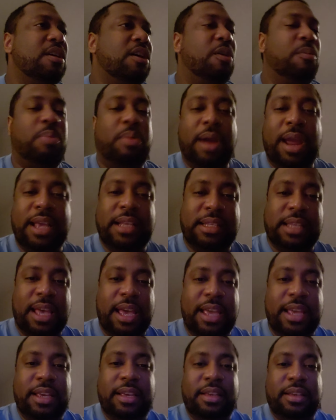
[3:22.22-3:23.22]
a price
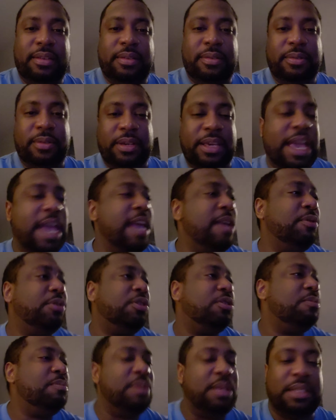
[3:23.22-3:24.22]
hike Games
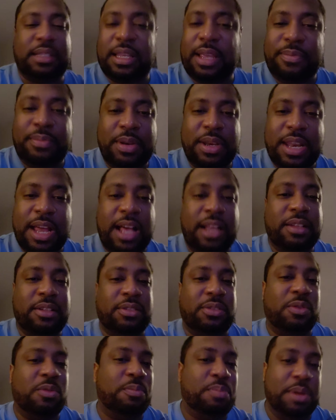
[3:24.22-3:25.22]
shouldn't be $70
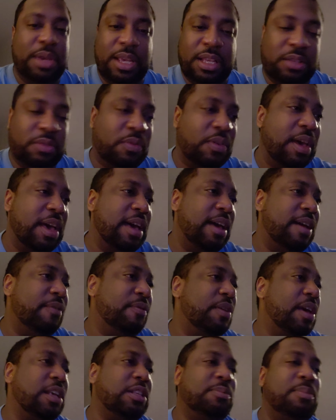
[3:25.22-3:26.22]
on PS5.
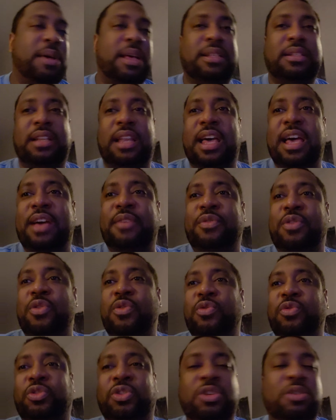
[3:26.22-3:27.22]
Xbox Live
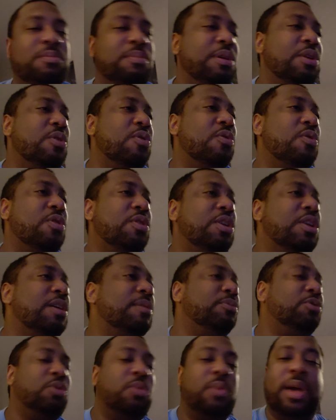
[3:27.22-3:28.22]
Gold shouldn't be going
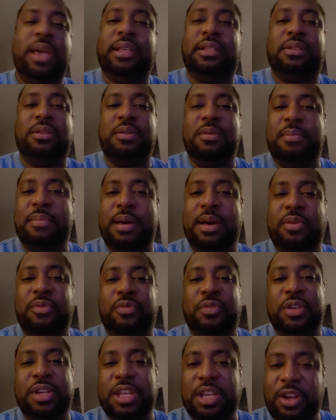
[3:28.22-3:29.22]
up twice the amount
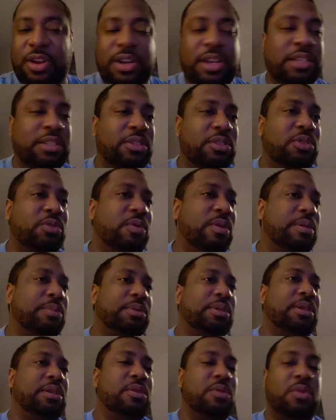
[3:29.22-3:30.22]
for the yearly
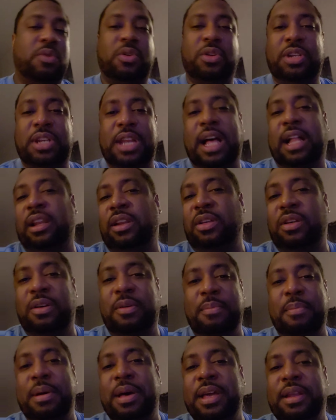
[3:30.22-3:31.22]
subscription or a dollar
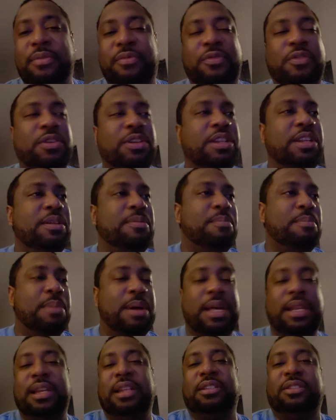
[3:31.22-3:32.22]
a month for the
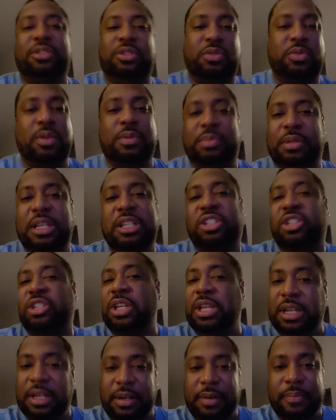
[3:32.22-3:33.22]
monthly subscription. It
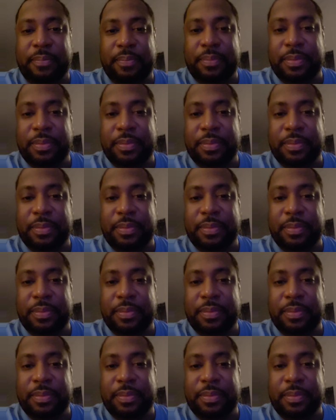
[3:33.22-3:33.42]
shouldn't.